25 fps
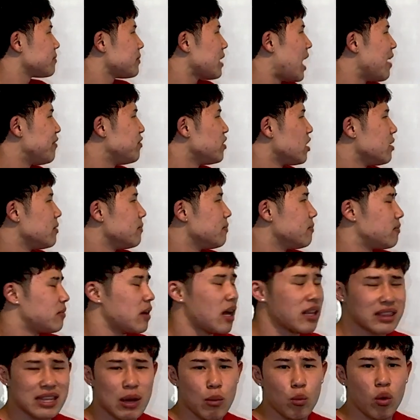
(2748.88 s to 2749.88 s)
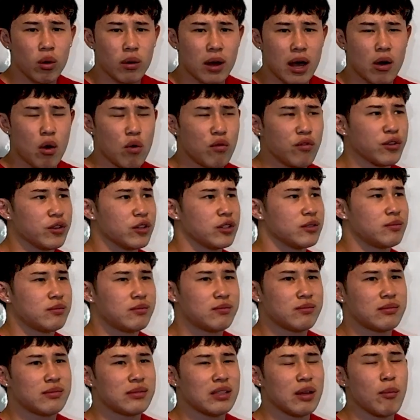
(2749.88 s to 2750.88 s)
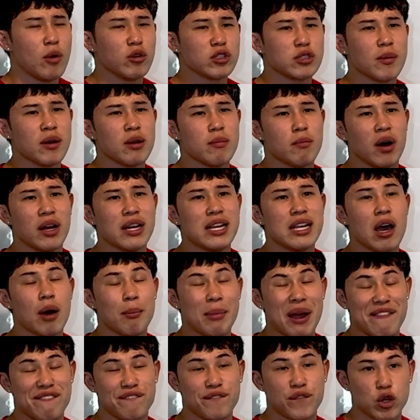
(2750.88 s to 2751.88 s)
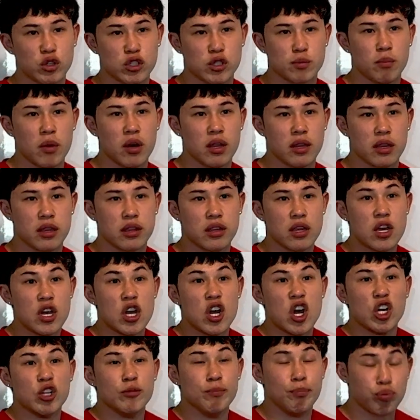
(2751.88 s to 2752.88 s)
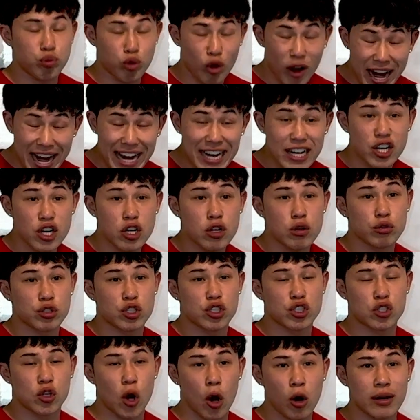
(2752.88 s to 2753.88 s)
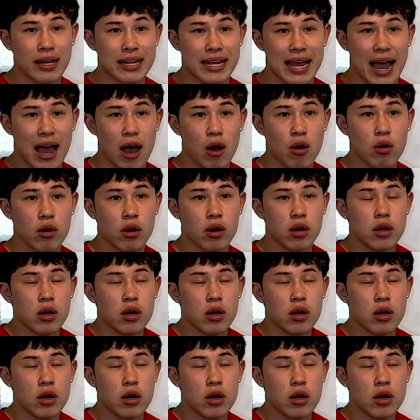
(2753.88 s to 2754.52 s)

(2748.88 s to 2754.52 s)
done over the most amount of money on my first month, brand new, starting out.